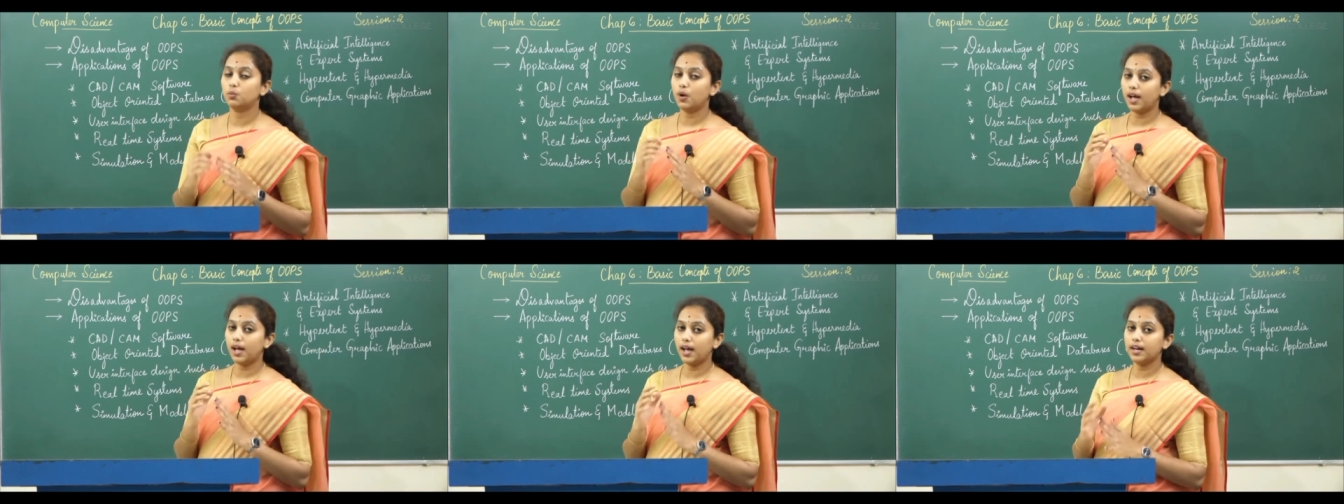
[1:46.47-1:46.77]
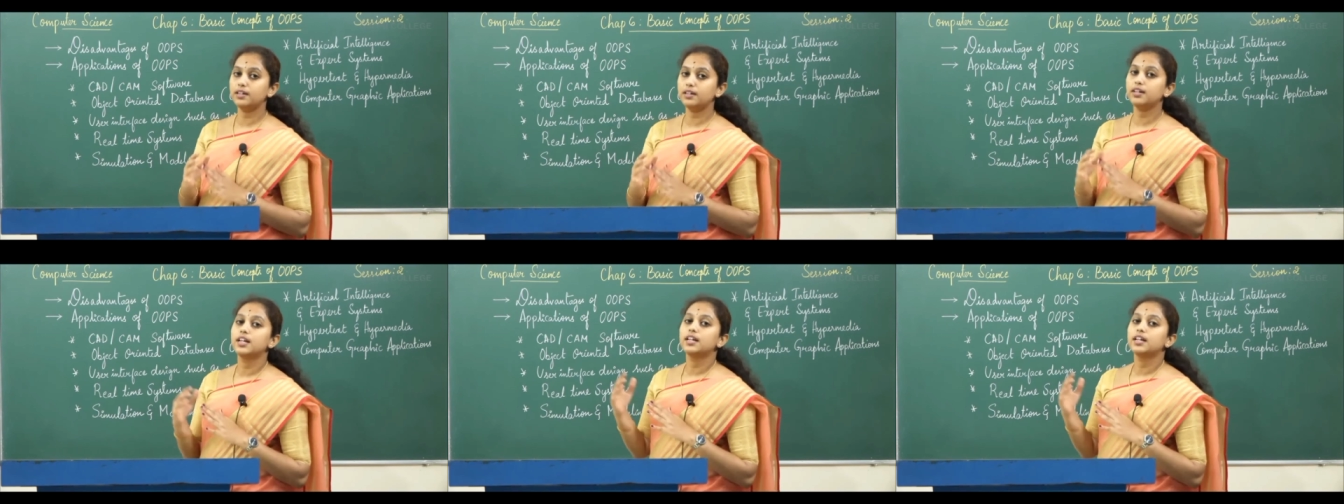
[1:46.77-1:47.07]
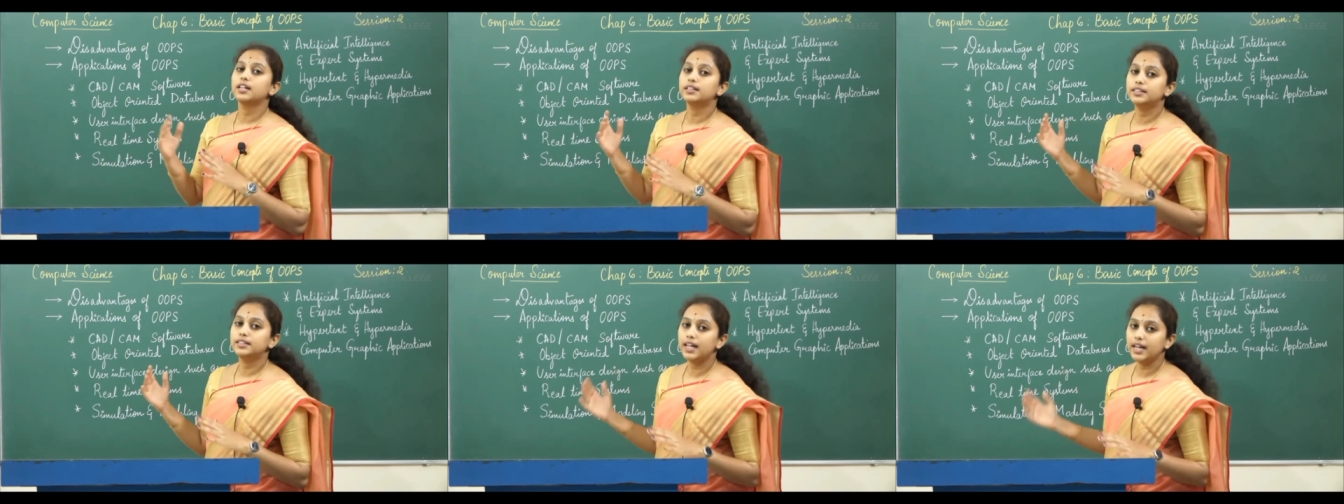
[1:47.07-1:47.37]
and
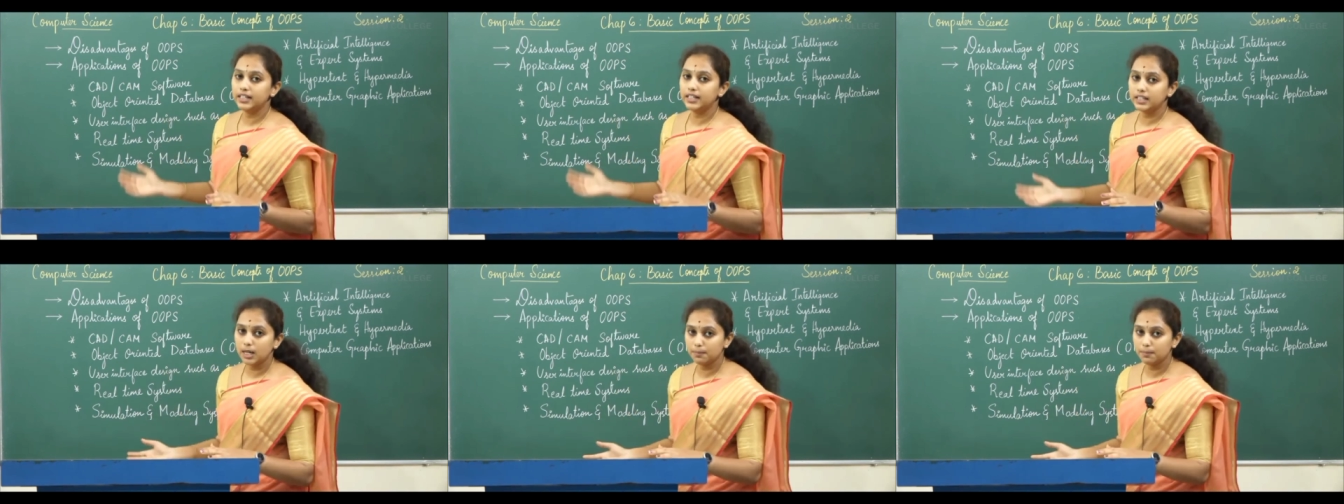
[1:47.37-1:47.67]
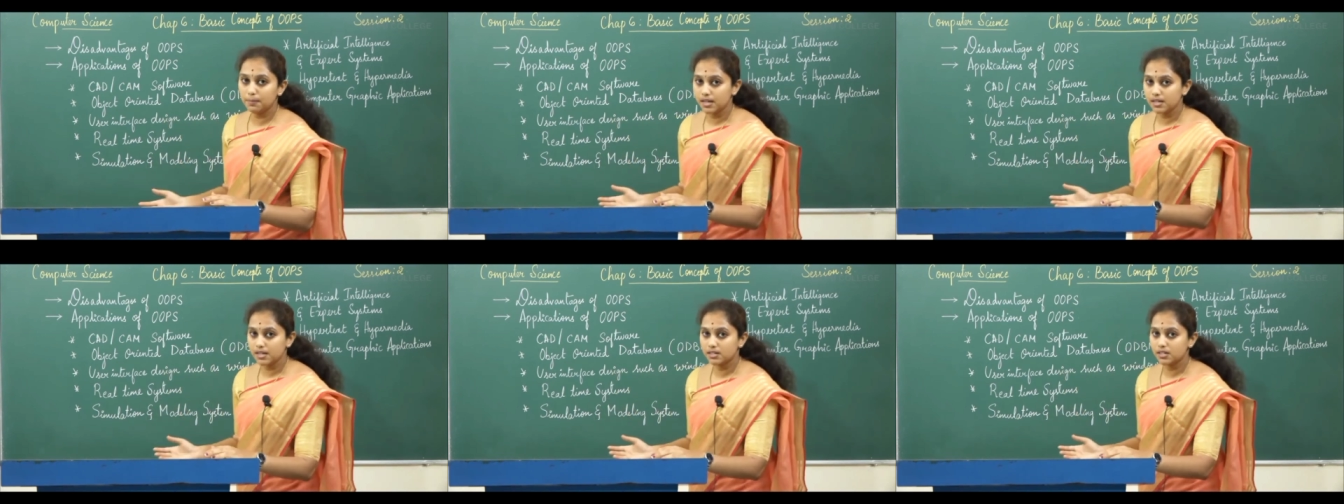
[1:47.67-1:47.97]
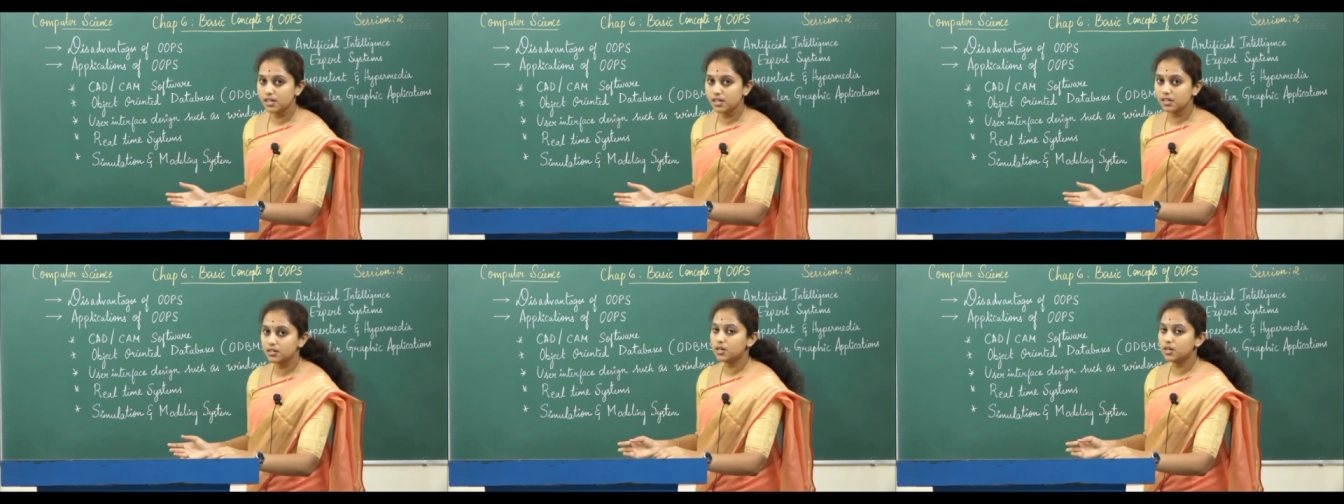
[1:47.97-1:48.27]

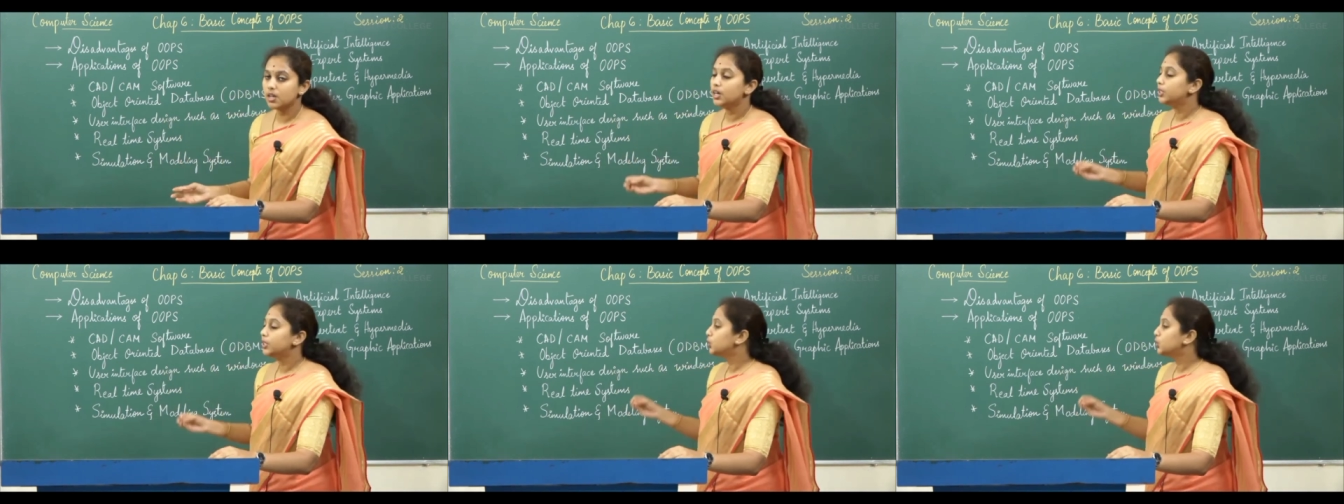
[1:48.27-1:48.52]
databases